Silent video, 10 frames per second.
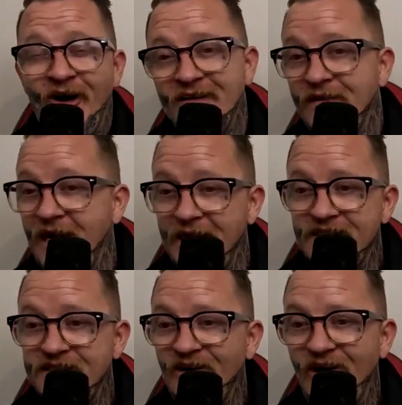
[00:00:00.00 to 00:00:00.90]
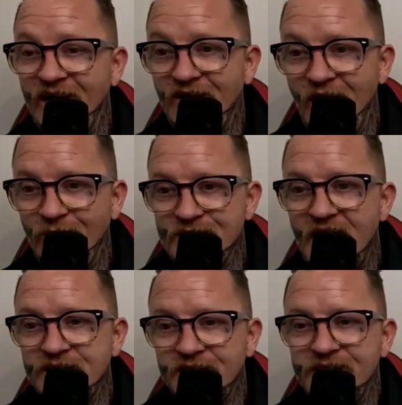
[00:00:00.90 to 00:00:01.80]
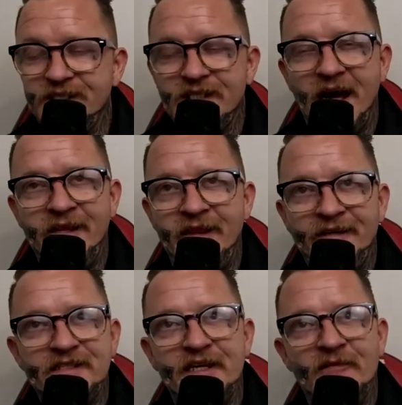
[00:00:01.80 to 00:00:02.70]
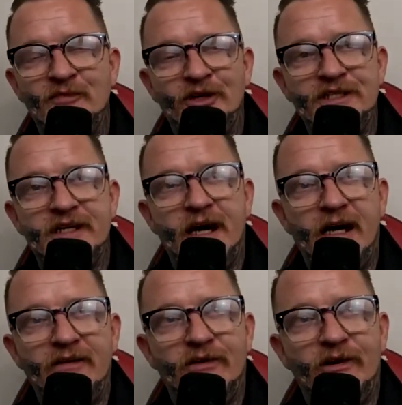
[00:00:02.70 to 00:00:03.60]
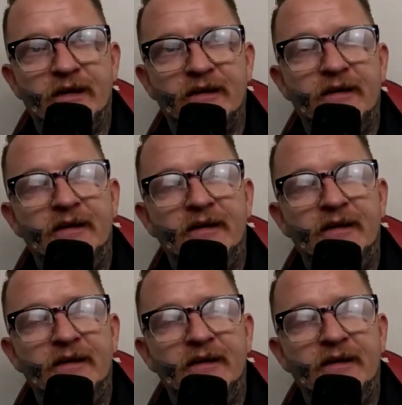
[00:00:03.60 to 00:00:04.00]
That is like, I was actually saying that to somebody today. Like,